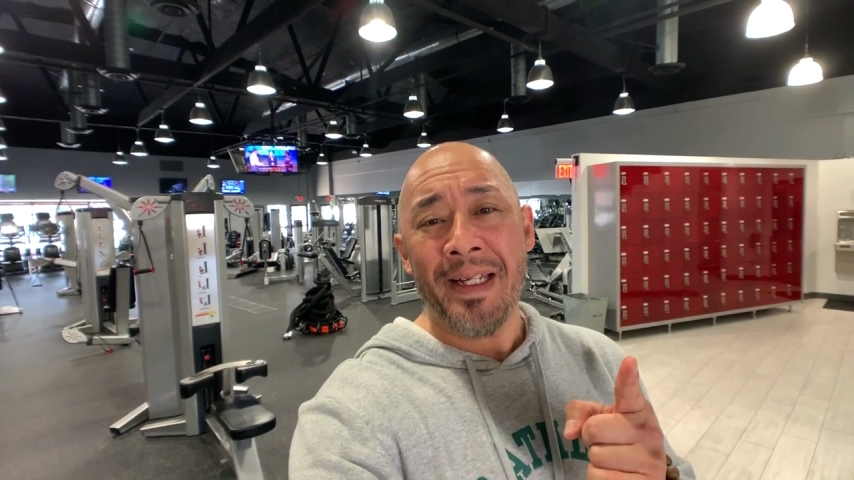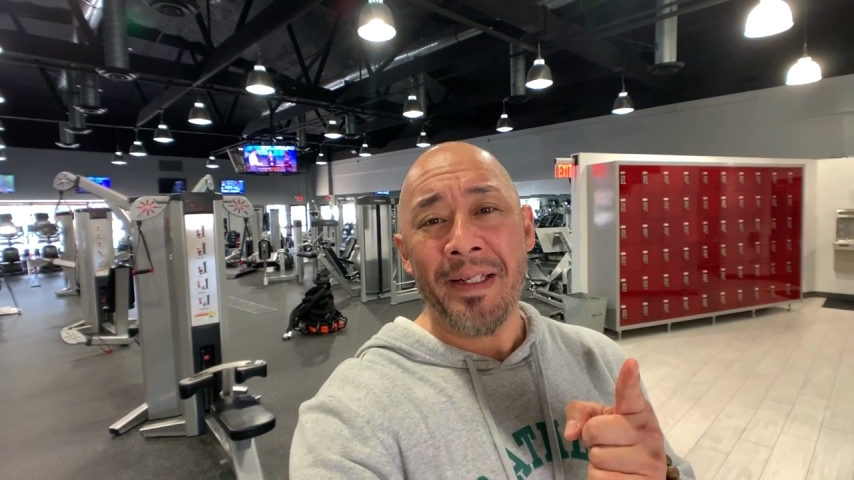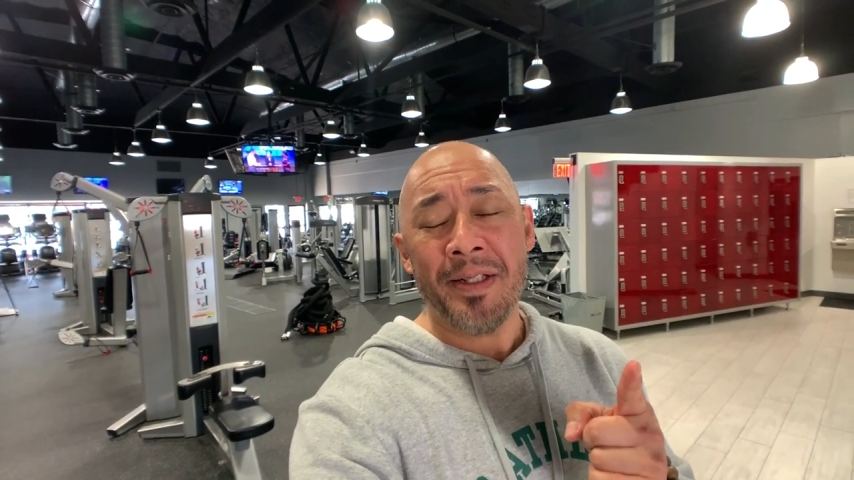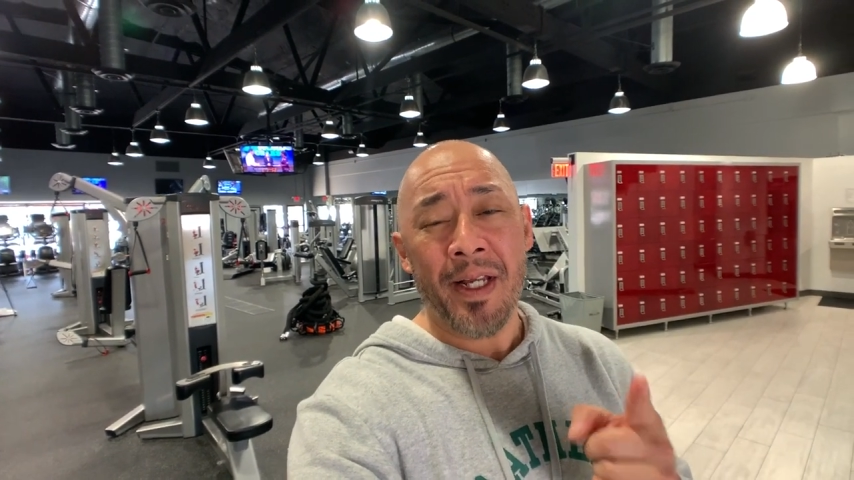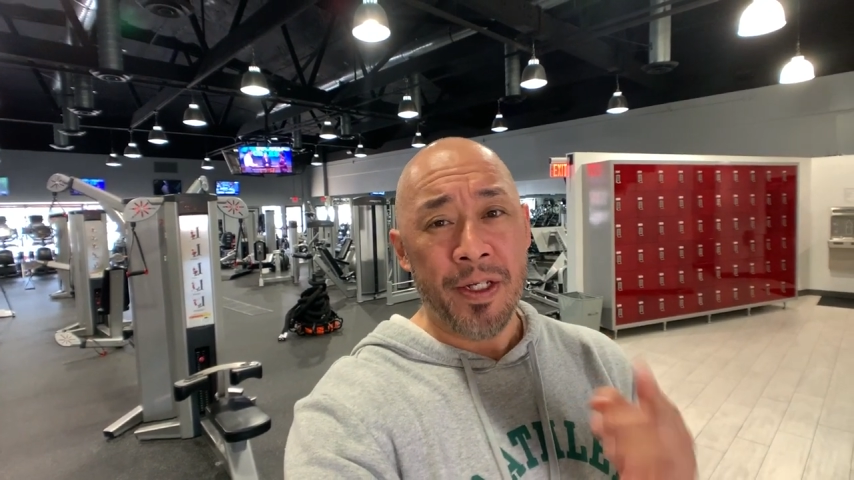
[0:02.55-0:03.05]

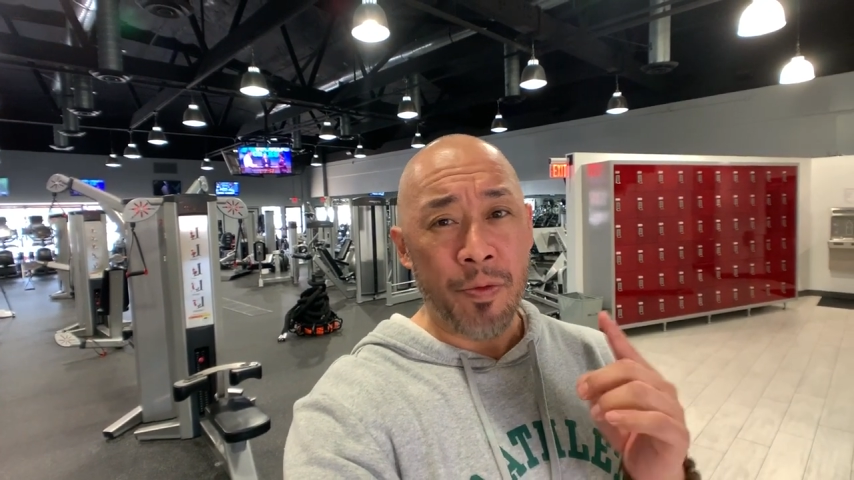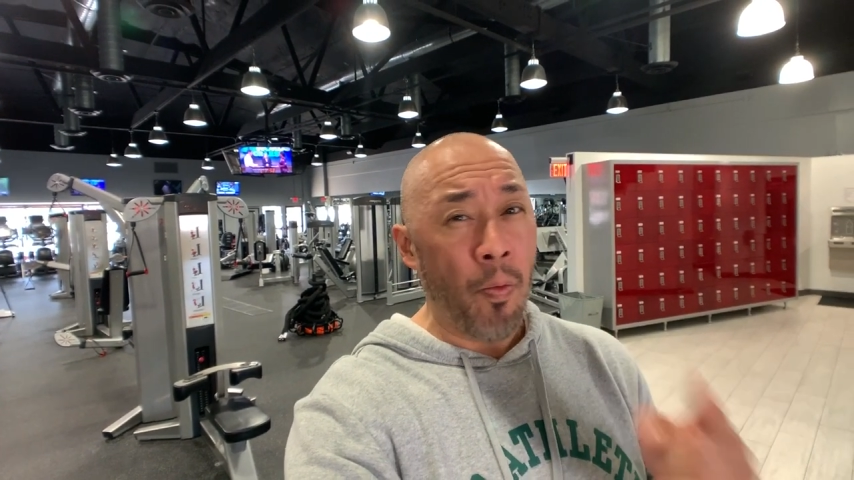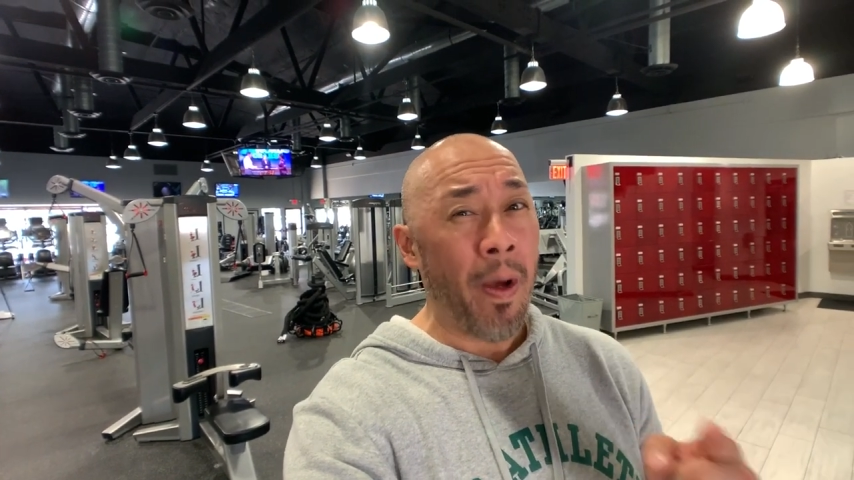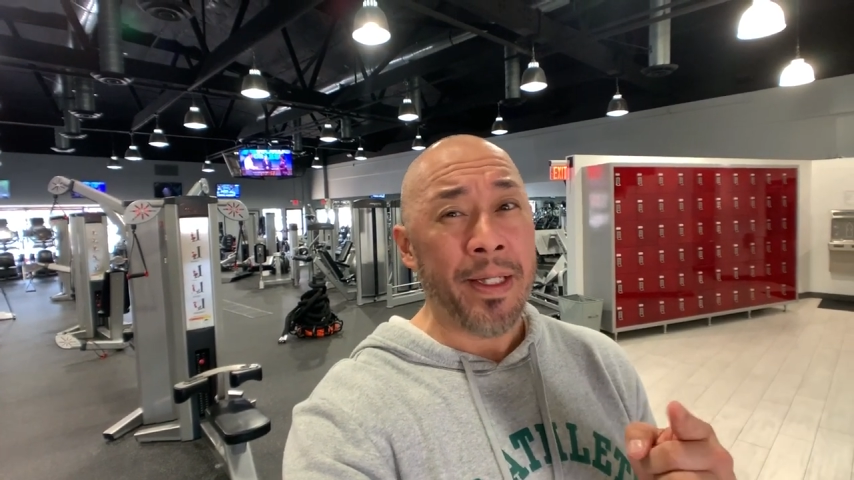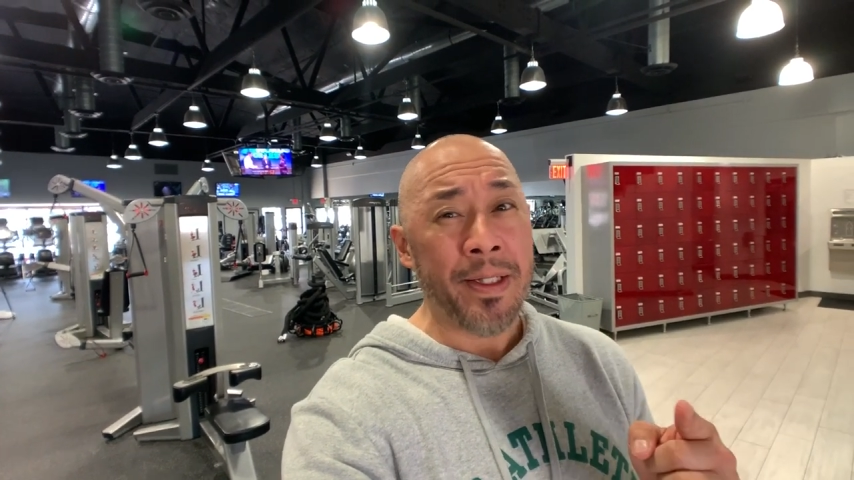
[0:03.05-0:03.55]
Today is
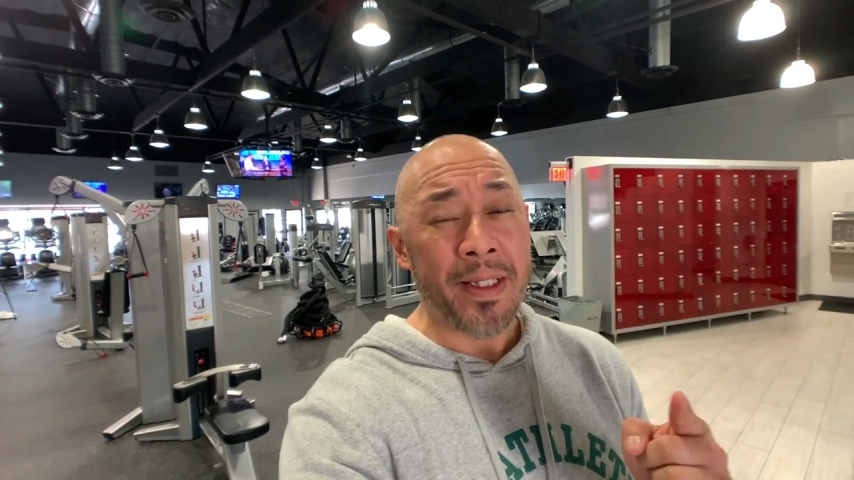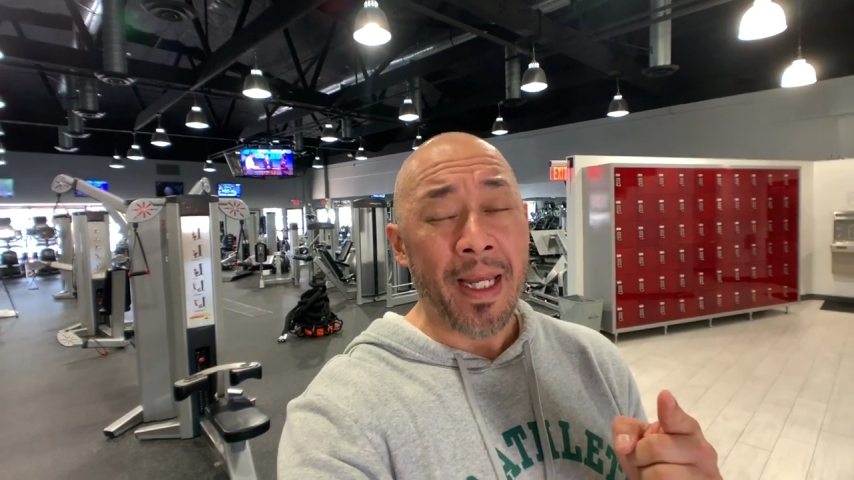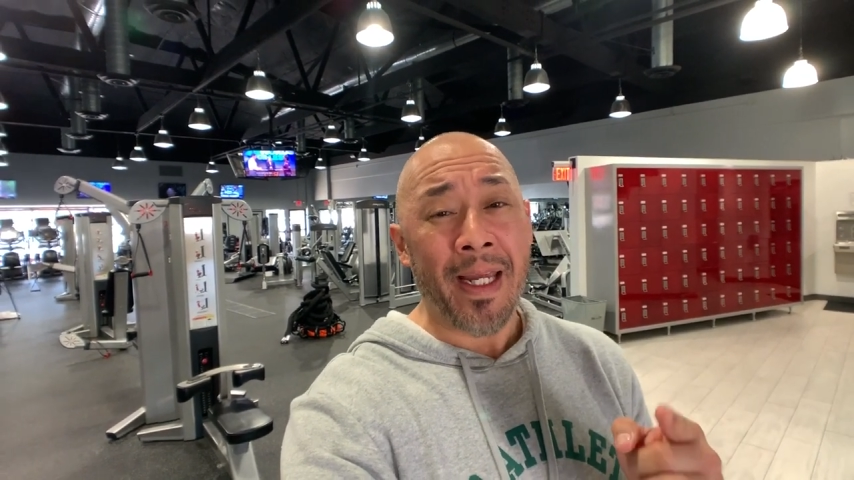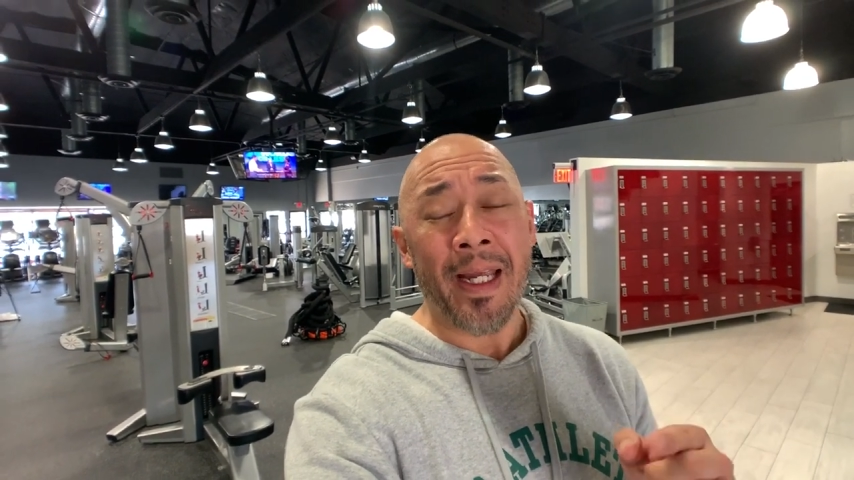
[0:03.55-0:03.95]
Wednesday.